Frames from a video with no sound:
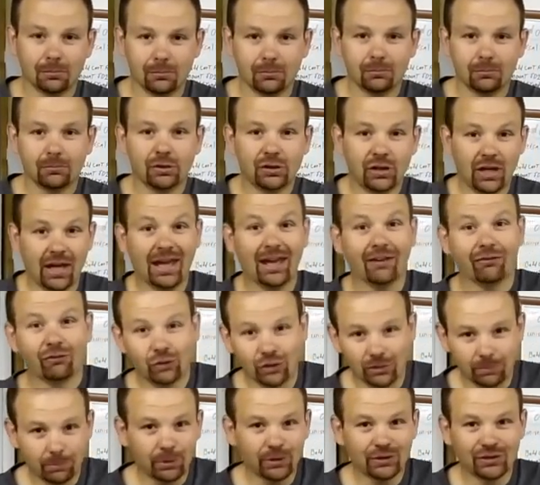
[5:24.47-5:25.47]
you have to
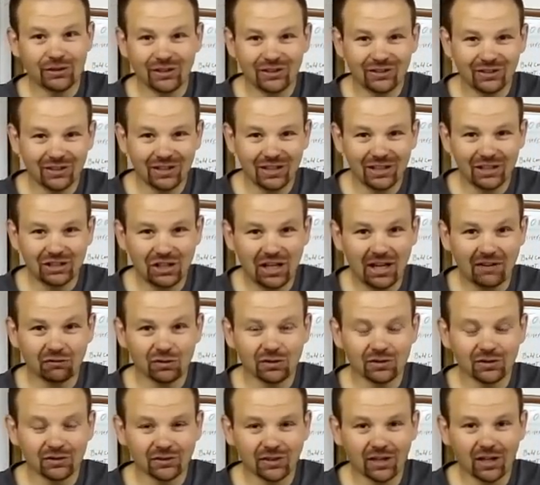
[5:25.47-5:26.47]
put this in, you have to
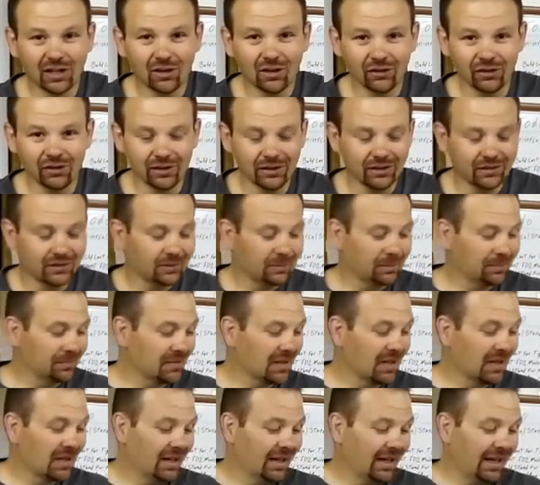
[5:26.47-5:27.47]
install this,
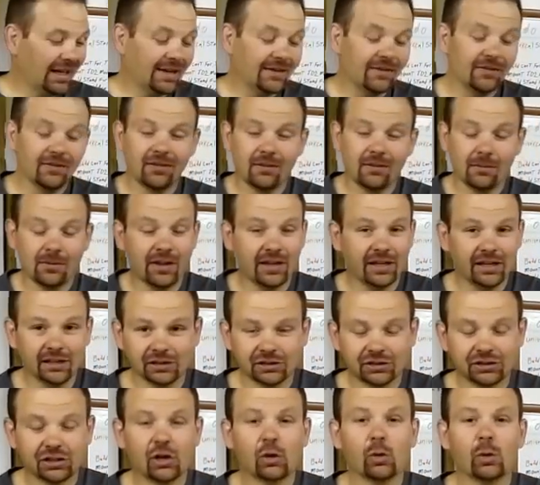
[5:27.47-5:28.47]
and they didn't
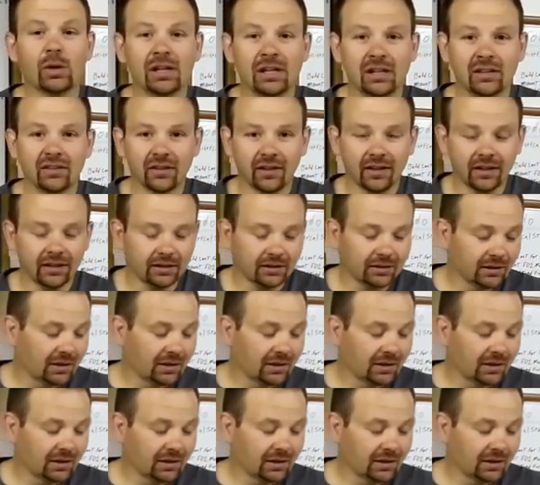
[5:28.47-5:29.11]
show anything.